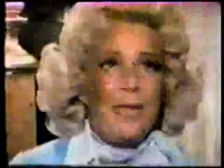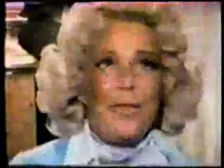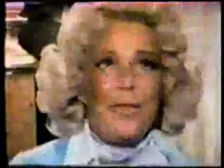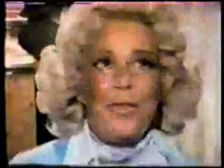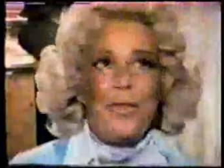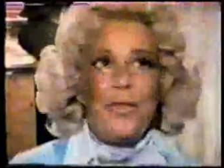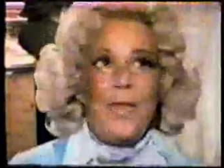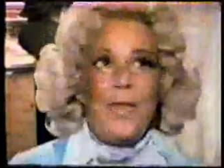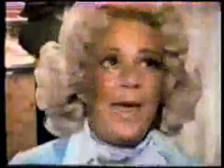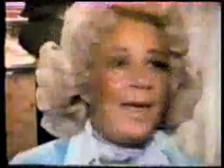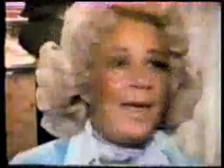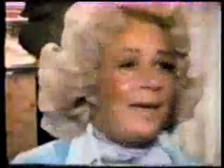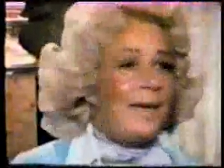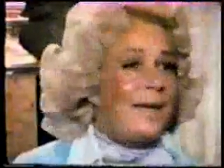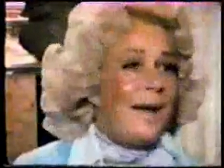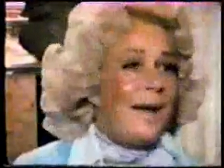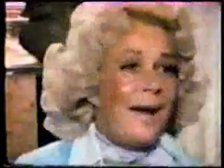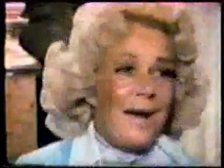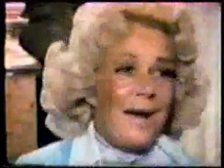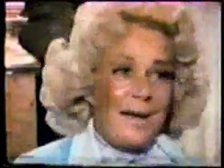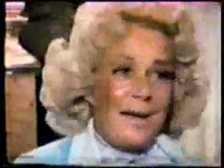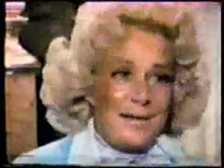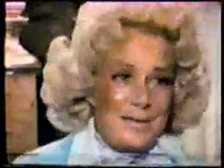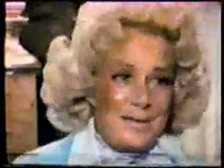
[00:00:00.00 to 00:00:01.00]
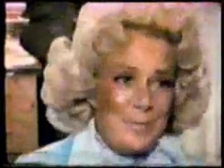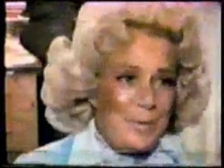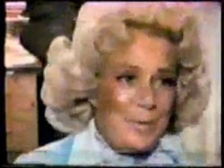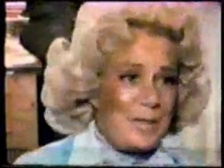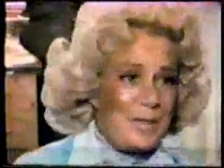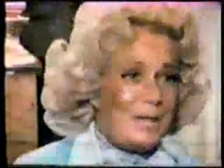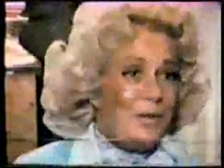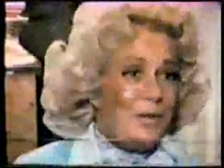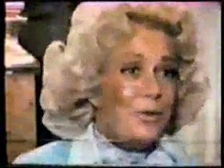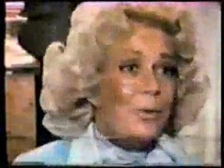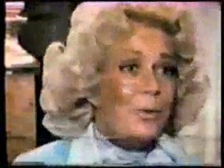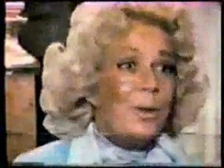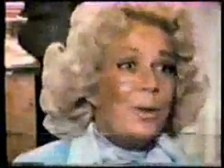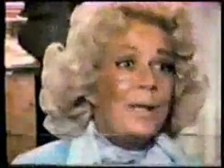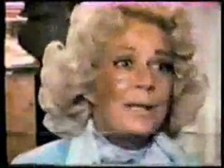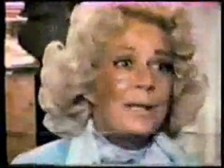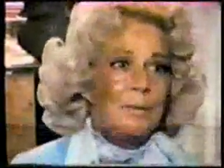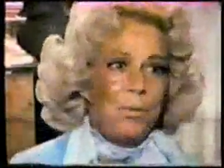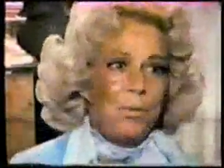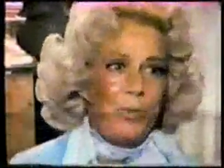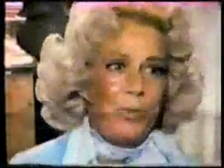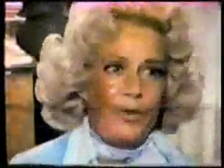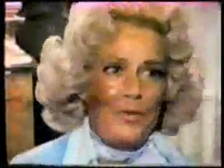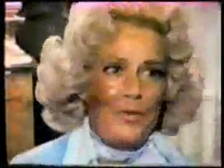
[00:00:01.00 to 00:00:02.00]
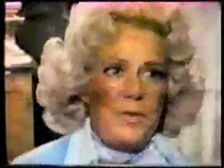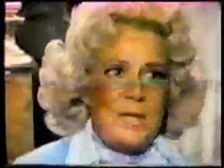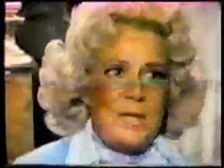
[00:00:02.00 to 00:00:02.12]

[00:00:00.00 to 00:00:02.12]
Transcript: and thank God to be in New England